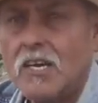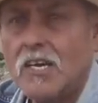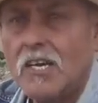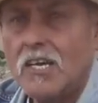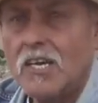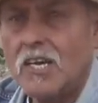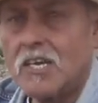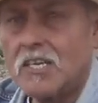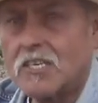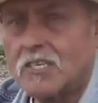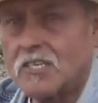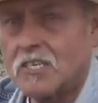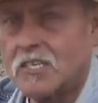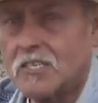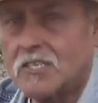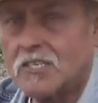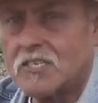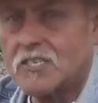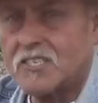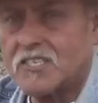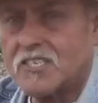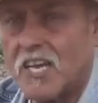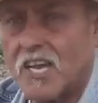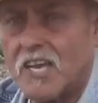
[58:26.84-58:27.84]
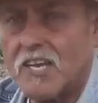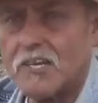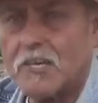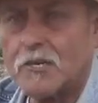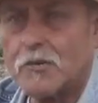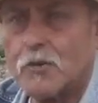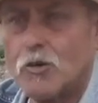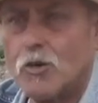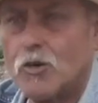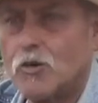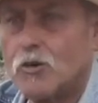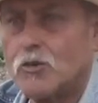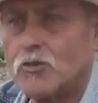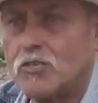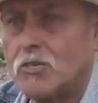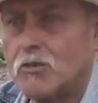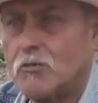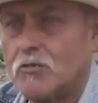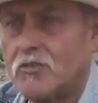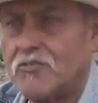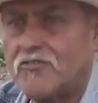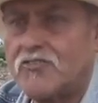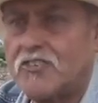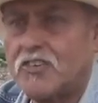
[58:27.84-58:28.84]
As uh, society grows
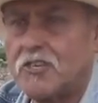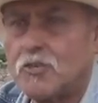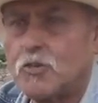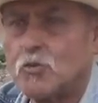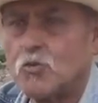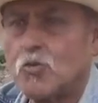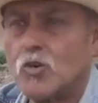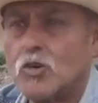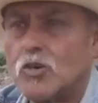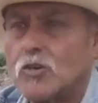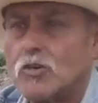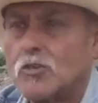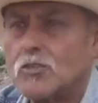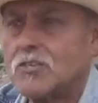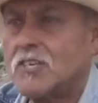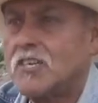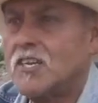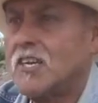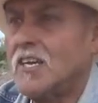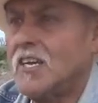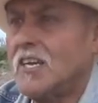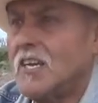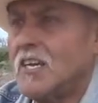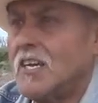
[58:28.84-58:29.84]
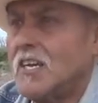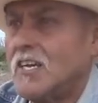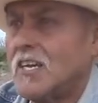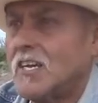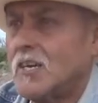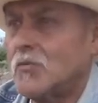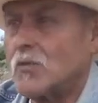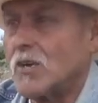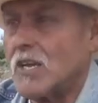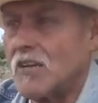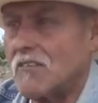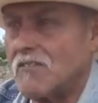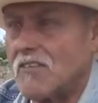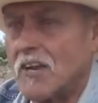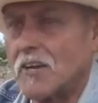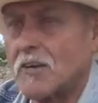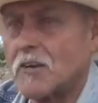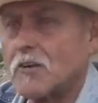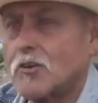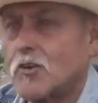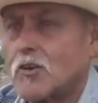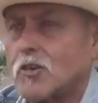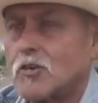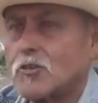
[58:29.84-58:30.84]
and we feed the world, we have
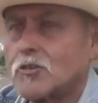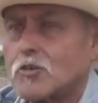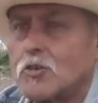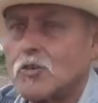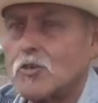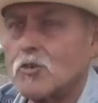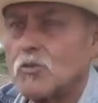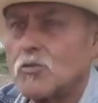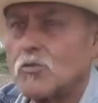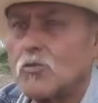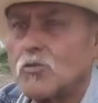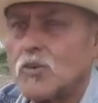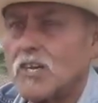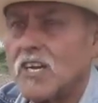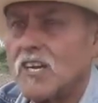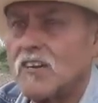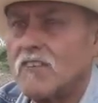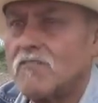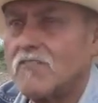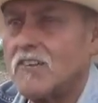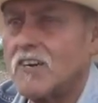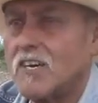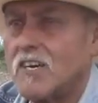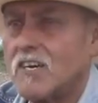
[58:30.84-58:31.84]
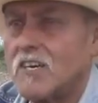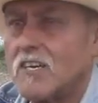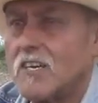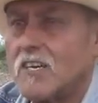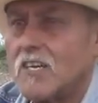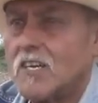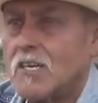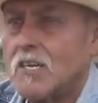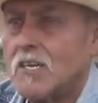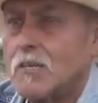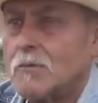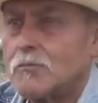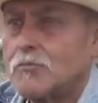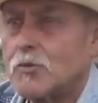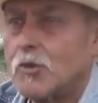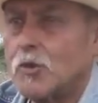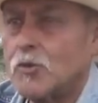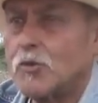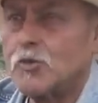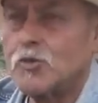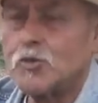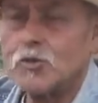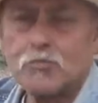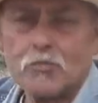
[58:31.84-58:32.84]
agriculture, we have uh,
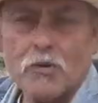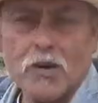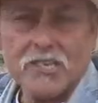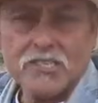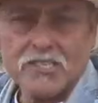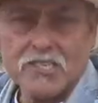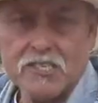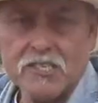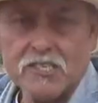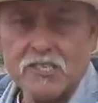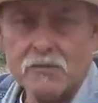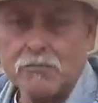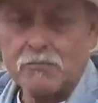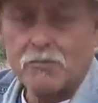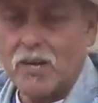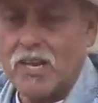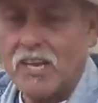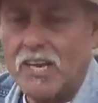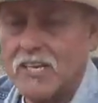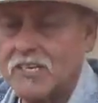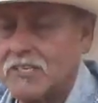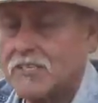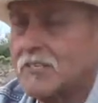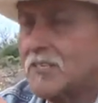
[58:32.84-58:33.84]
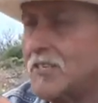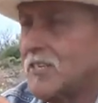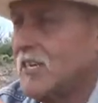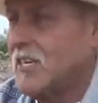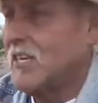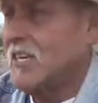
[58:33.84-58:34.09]
produce processing plants,